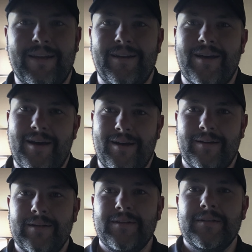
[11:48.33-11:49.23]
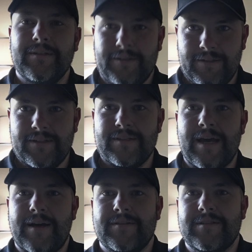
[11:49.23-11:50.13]
then
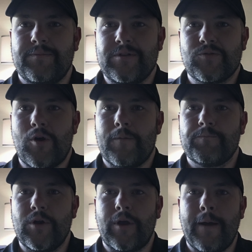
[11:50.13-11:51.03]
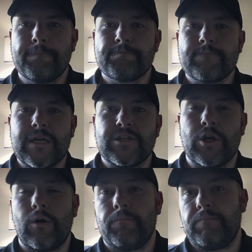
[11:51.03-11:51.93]
yeah, something's wrong, okay?
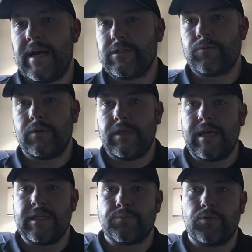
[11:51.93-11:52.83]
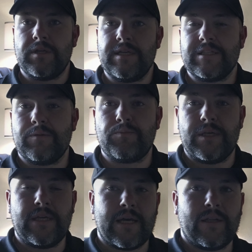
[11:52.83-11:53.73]
So that's really it. It's pretty easy.
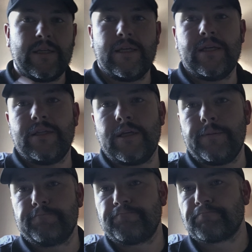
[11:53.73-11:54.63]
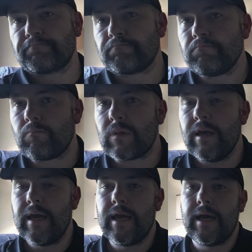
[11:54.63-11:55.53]
B.L.E.E.D.
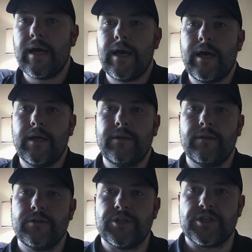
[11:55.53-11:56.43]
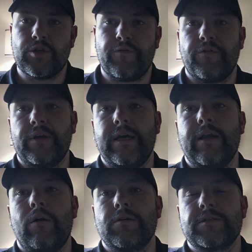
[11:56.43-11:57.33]
And just don't
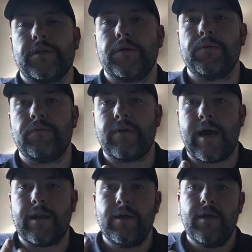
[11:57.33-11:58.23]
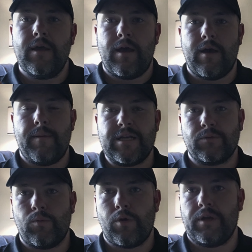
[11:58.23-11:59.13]
forget also that as
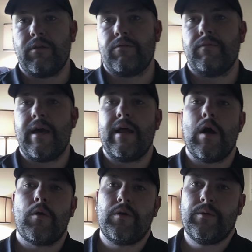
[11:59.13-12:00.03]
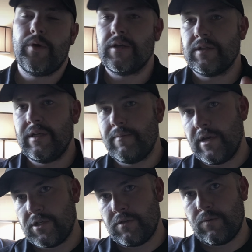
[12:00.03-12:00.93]
we're working through that algorithm, we also need to
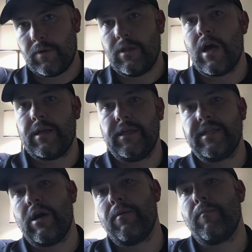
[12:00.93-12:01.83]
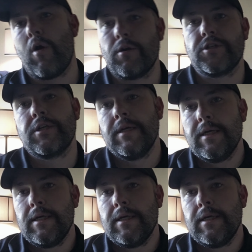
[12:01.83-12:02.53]
make sure that we're locking down March.